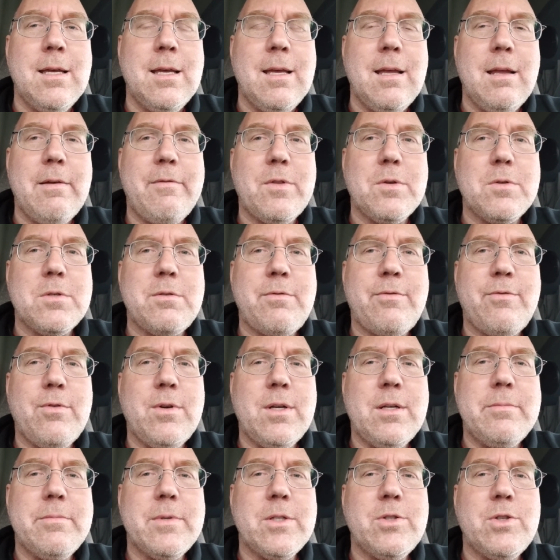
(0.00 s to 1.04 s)
If there's
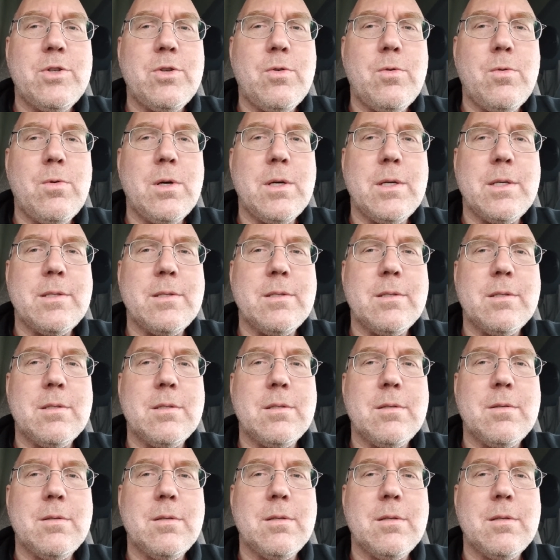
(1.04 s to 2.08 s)
freedom of
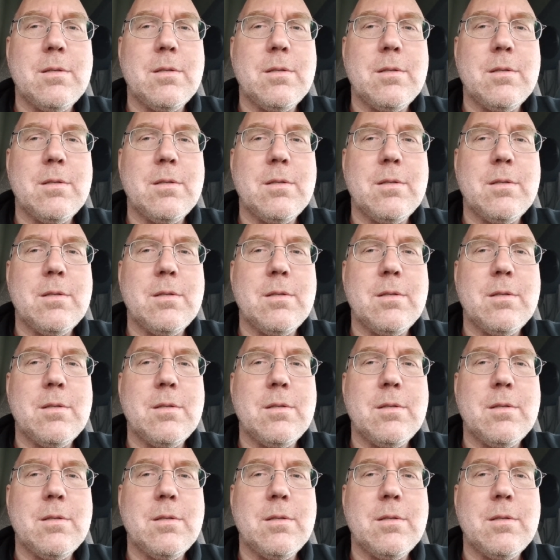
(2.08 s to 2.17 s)
choice,